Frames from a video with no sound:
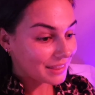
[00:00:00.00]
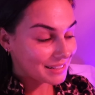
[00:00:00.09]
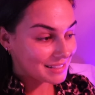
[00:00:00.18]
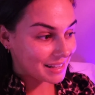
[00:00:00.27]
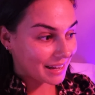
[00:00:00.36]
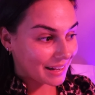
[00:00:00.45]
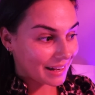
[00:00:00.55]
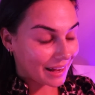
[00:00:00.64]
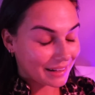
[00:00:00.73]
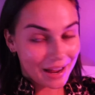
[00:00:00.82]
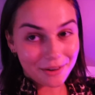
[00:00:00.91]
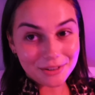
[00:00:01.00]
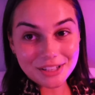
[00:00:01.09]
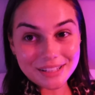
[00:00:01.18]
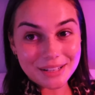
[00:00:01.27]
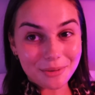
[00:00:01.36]
that's it. I now
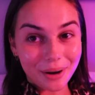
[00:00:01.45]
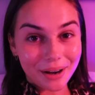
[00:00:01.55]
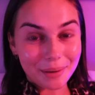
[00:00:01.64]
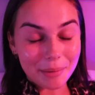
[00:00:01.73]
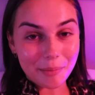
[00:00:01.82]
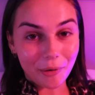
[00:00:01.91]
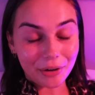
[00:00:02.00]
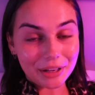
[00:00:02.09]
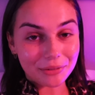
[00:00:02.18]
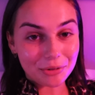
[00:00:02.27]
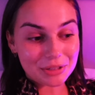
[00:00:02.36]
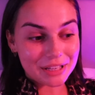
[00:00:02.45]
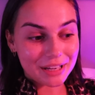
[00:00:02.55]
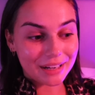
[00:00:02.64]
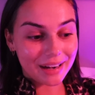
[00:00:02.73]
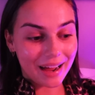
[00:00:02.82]
just need to work on my morning routine.